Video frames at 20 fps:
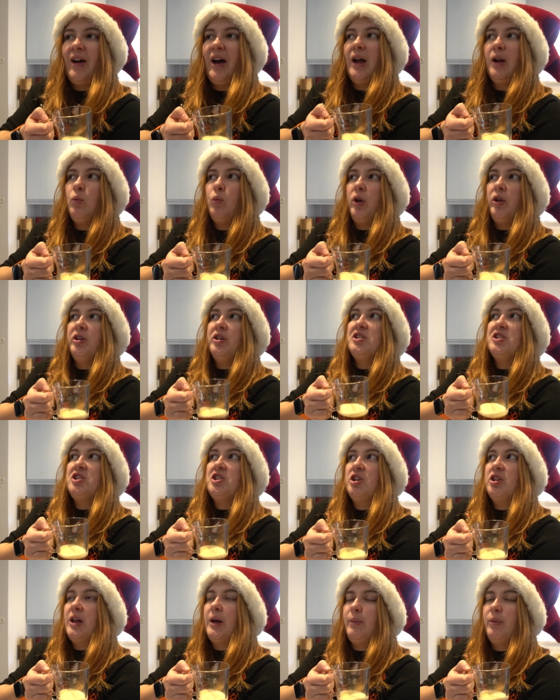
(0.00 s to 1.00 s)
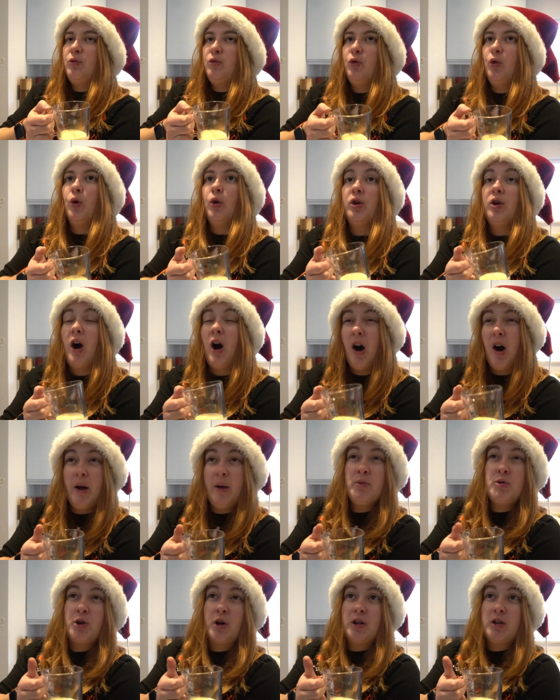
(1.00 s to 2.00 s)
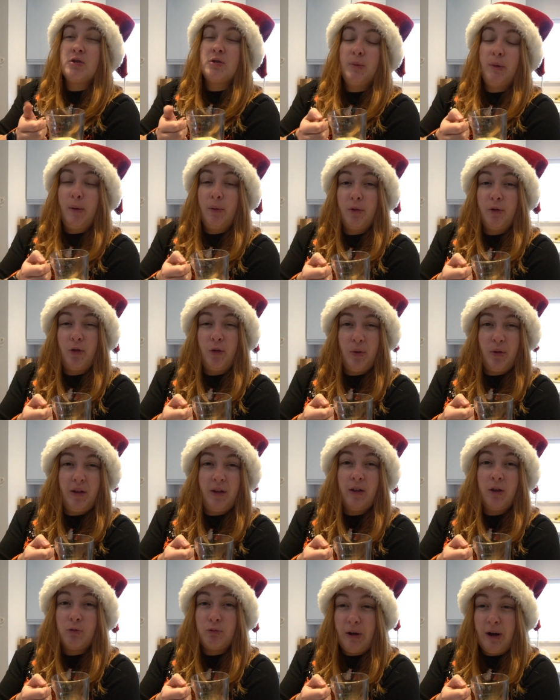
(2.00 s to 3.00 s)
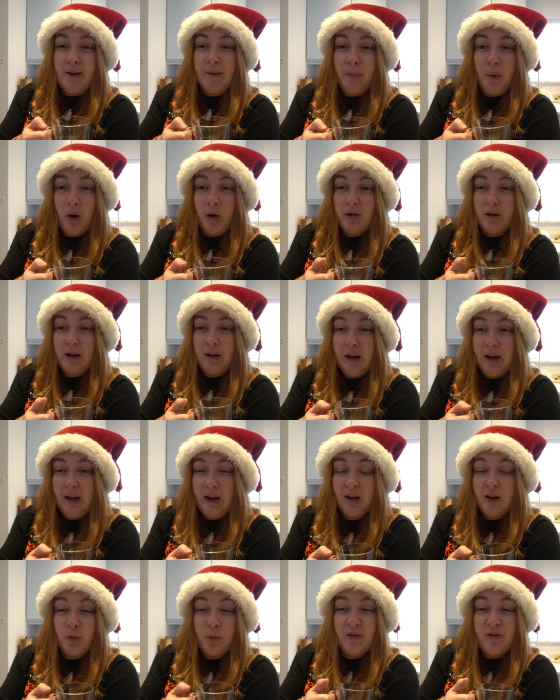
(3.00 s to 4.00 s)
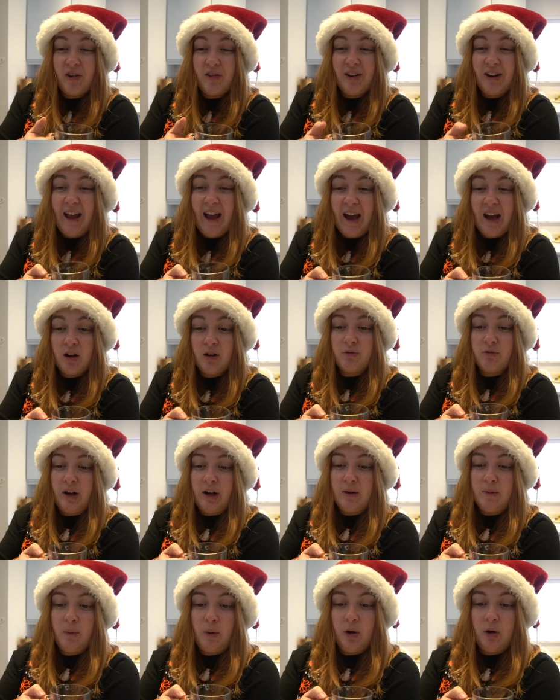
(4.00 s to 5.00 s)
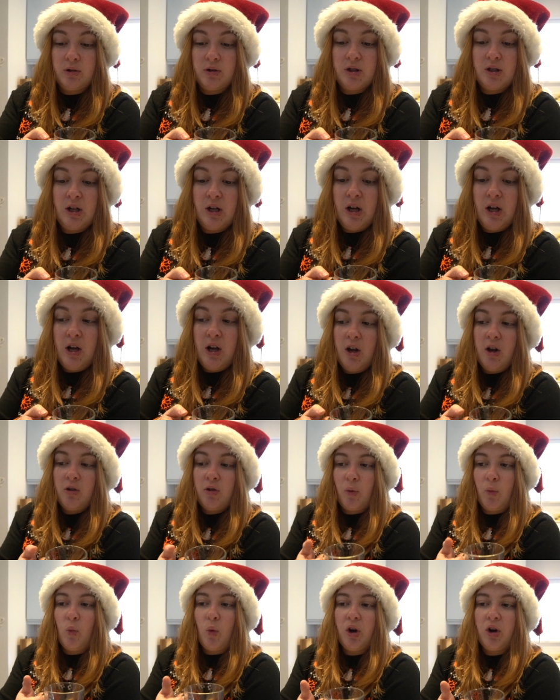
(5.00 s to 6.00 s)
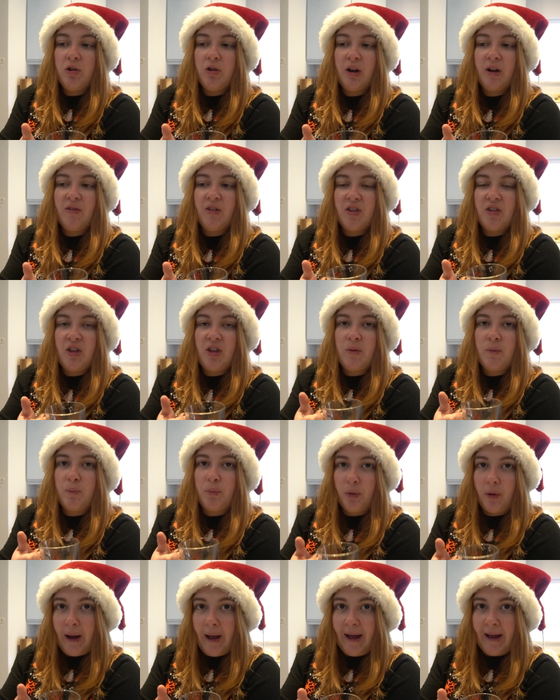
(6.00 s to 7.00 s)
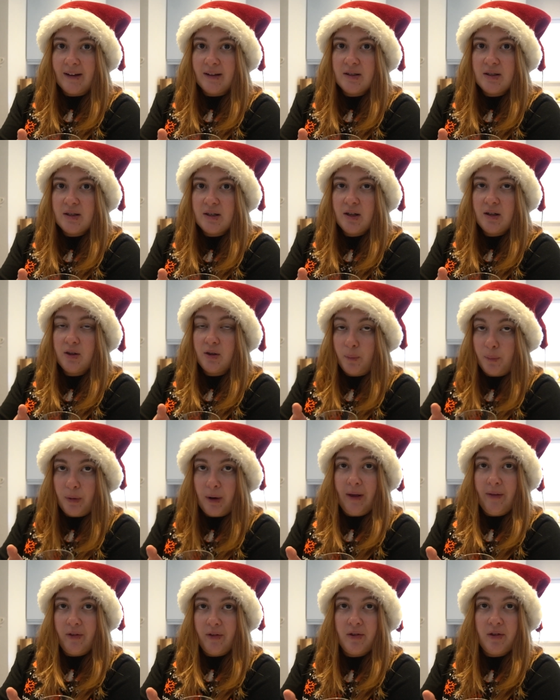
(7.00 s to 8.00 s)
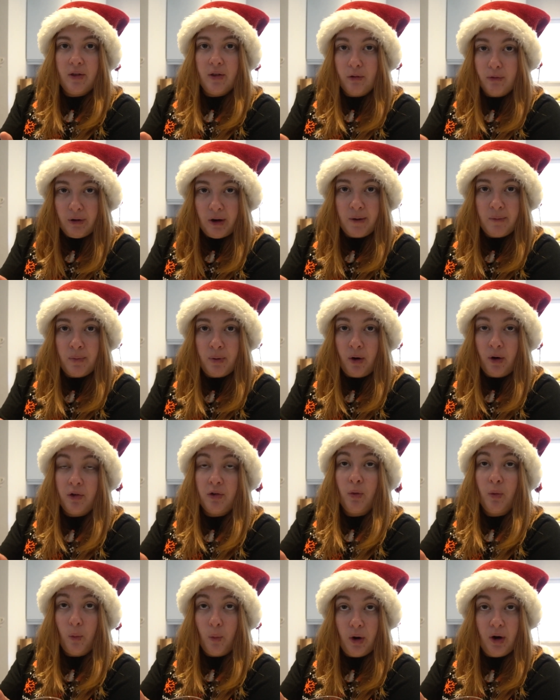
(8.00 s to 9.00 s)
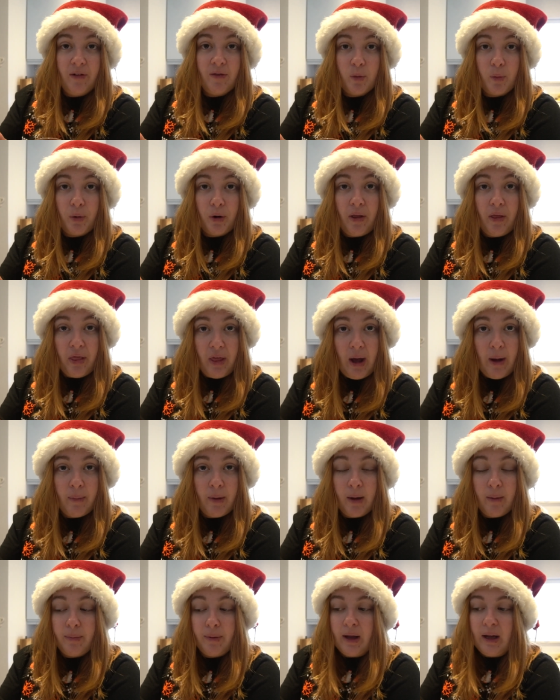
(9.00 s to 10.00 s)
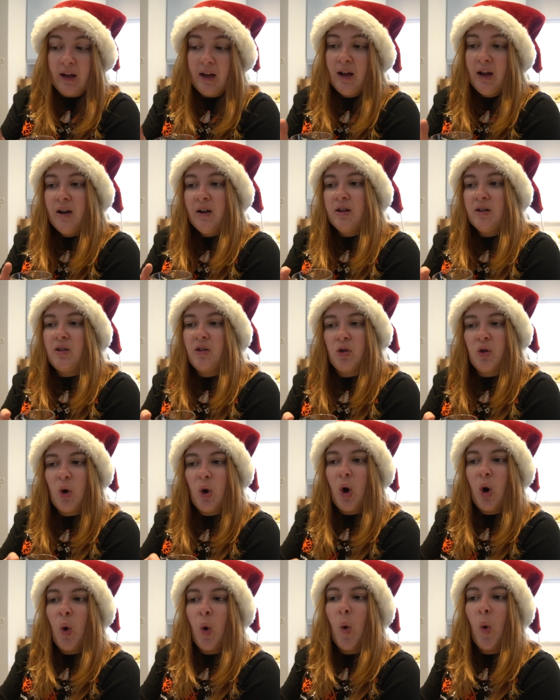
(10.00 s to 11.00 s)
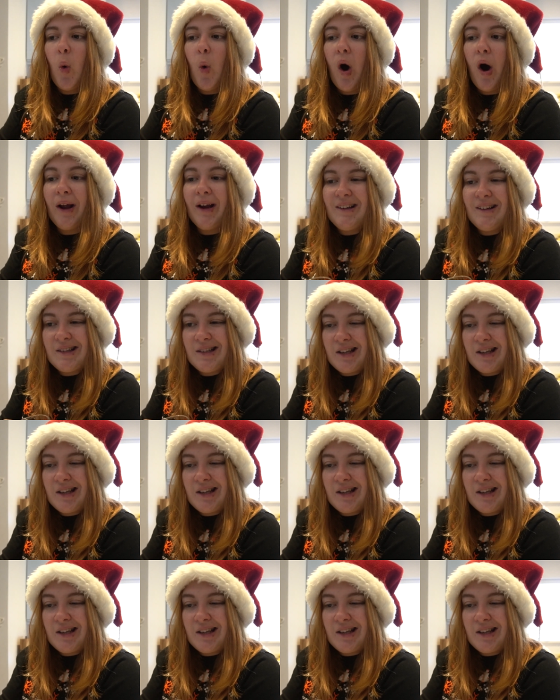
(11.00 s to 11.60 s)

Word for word: had one that's done that before, and I'm trying to remember if it was the other red pod in here, because we've definitely had a red pod. So I'm wondering if it's this brand, the brand that's in the red pod, whatever brand that might be, it isn't quite